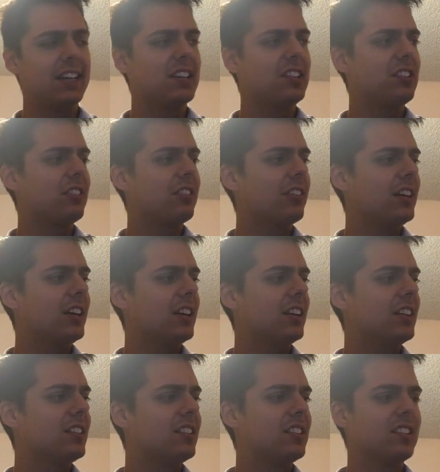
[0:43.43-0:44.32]

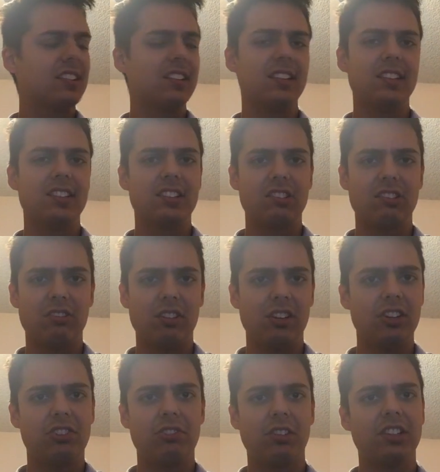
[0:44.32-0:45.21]
history as just this
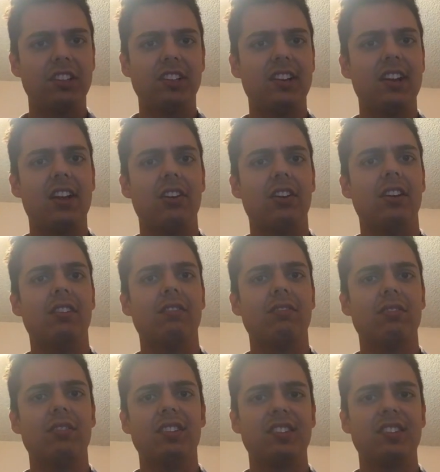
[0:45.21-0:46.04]
entrenched narrative.